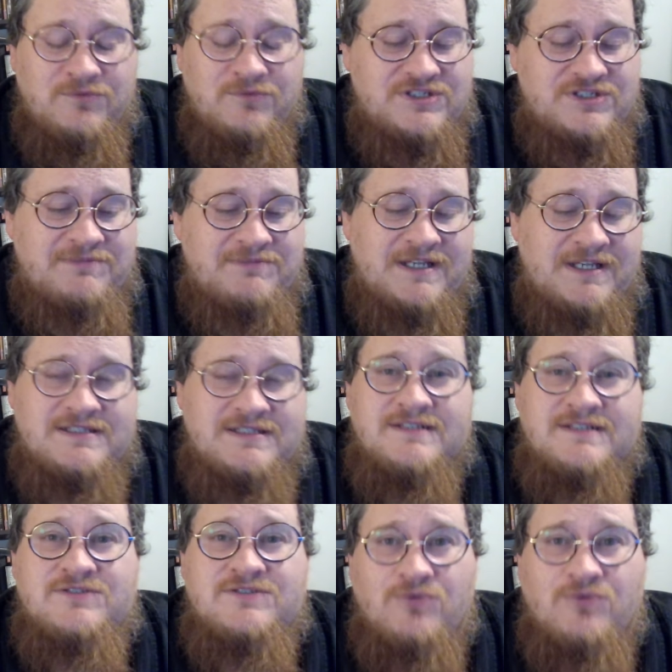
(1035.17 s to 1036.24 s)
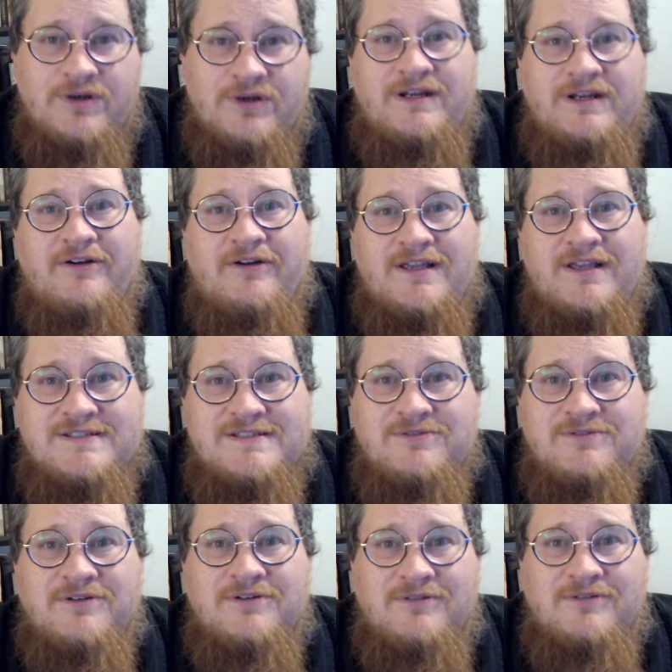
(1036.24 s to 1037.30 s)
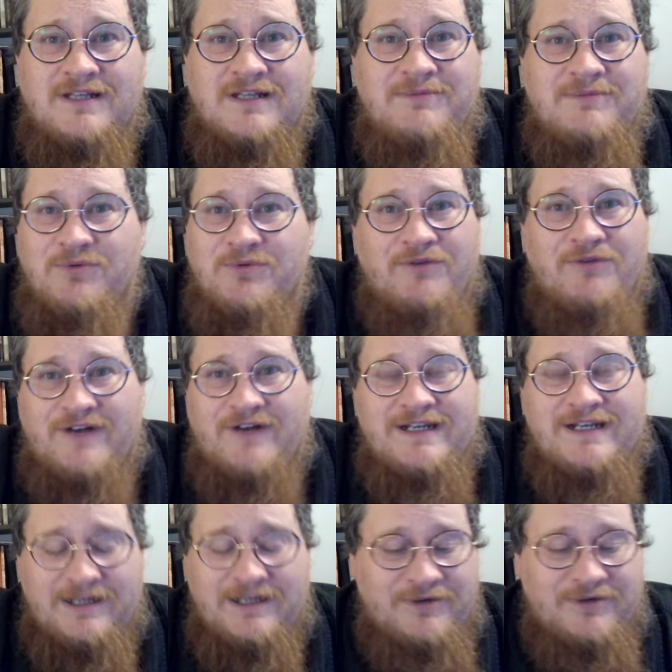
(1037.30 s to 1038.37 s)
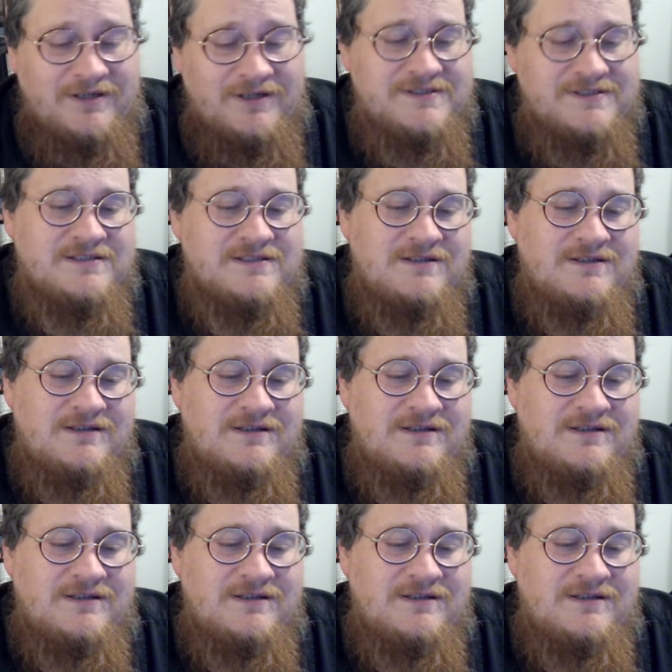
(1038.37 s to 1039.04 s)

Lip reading: when she makes an extraordinary historical claim you won't find anywhere else.